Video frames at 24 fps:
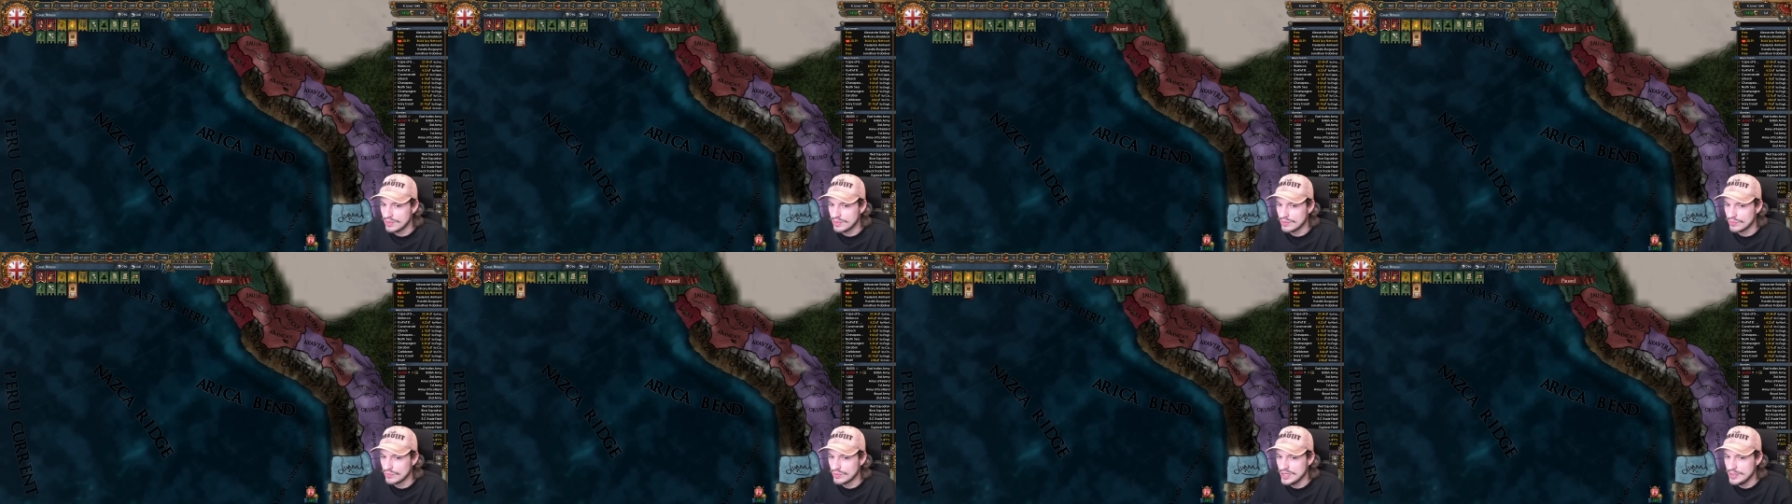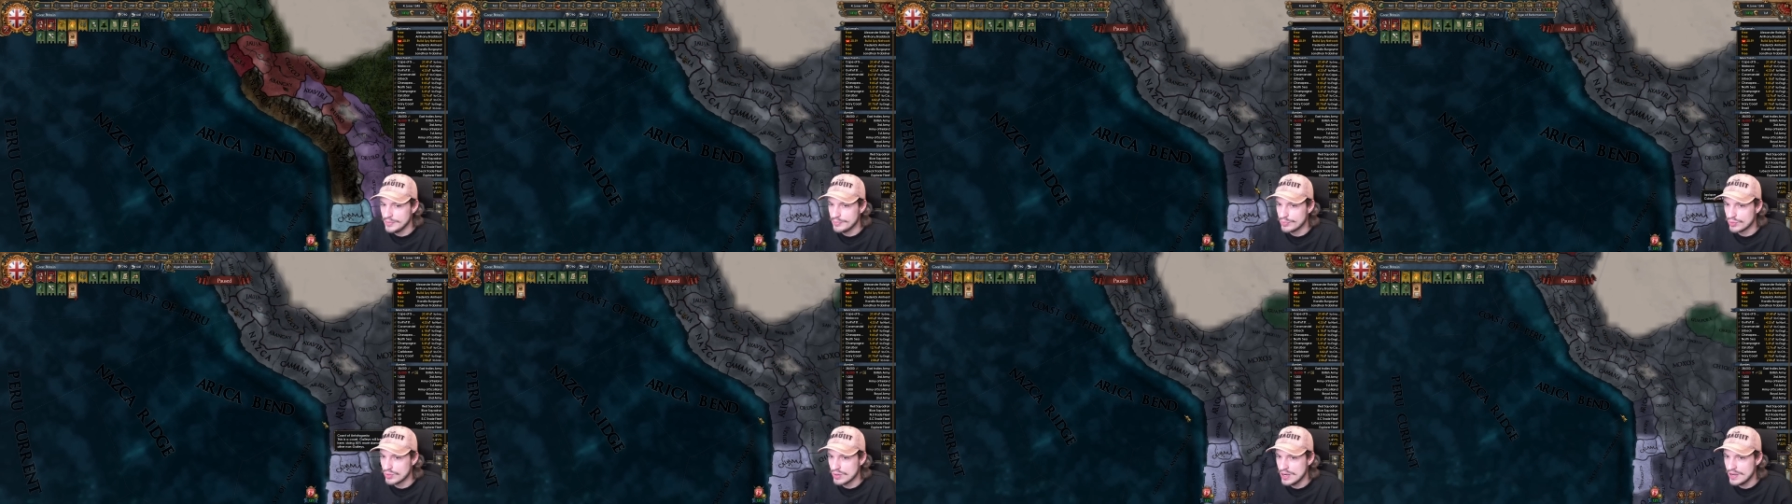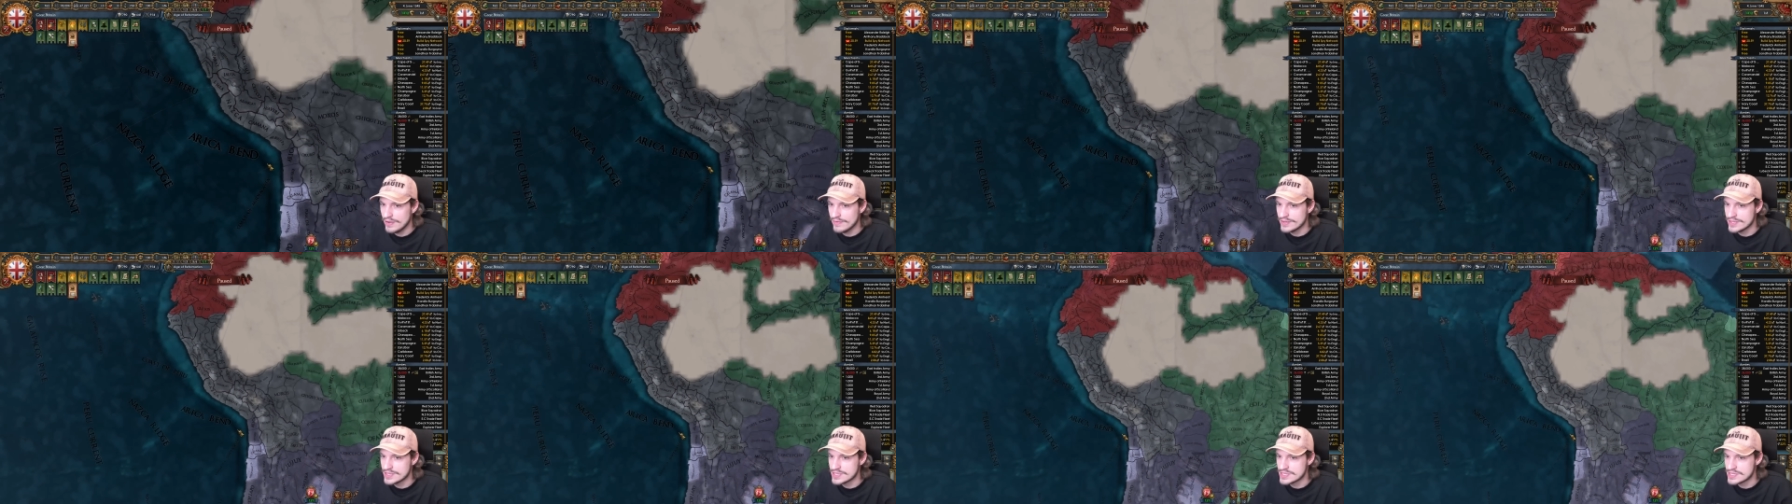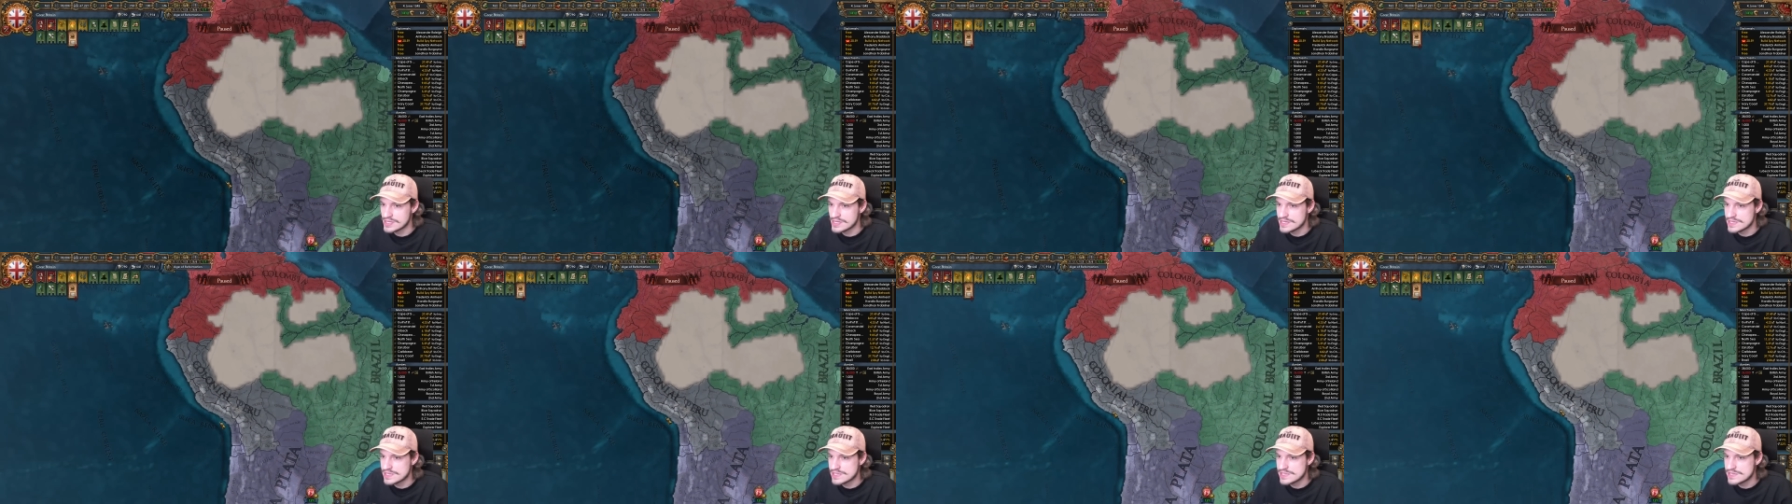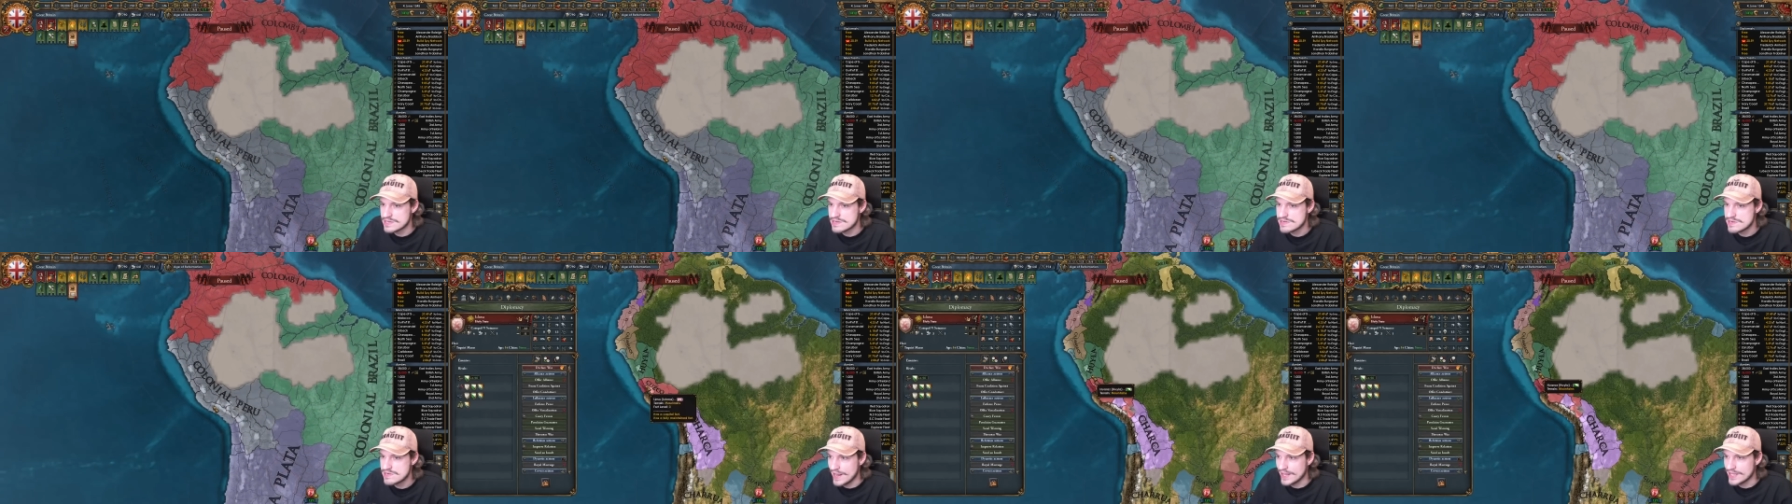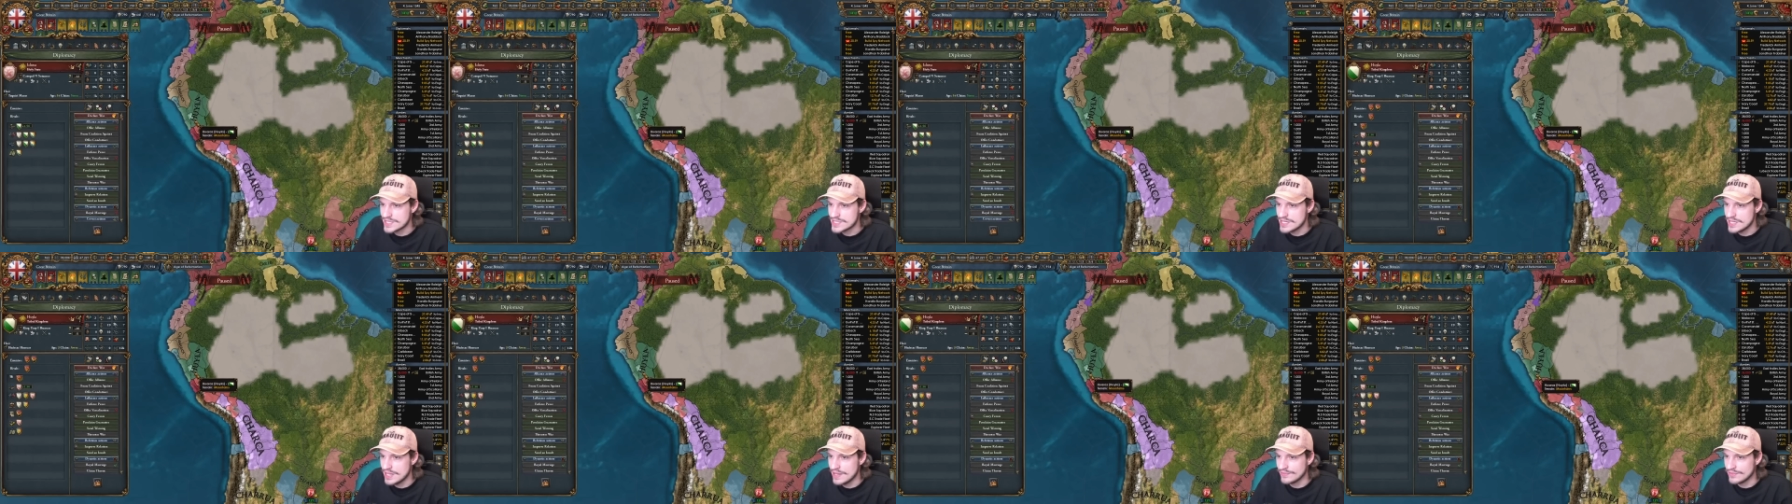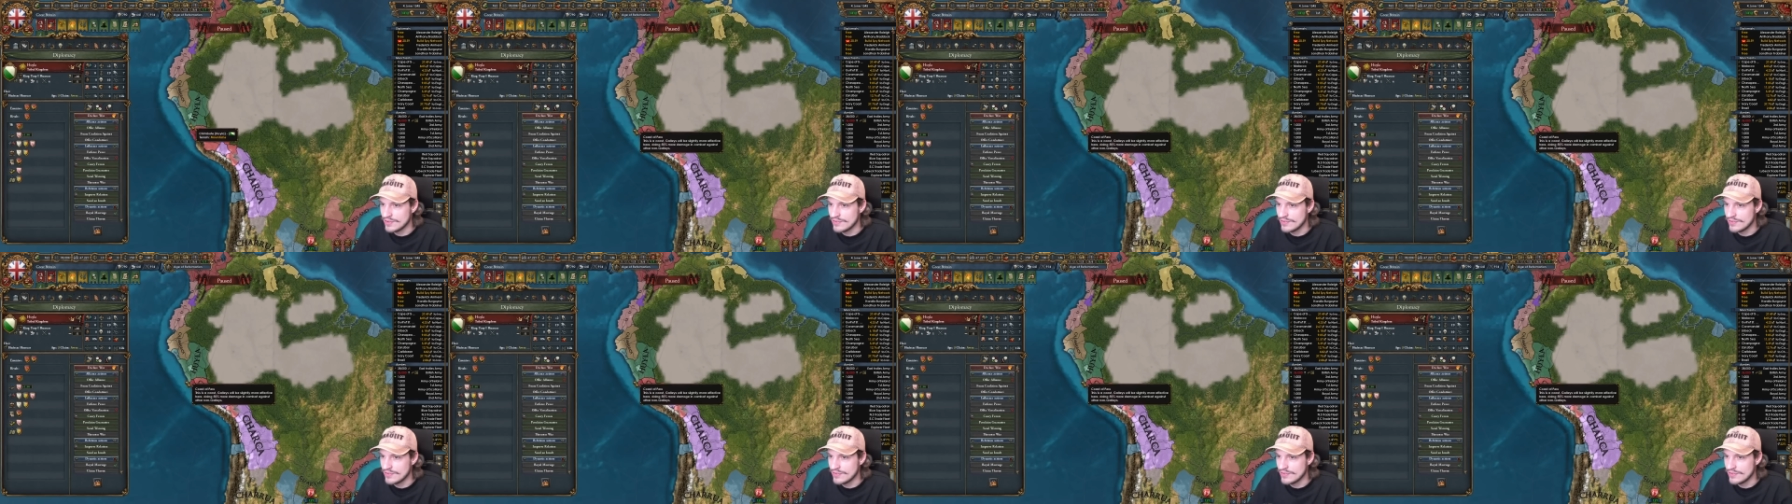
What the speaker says: 3 provinces. I guess I'll have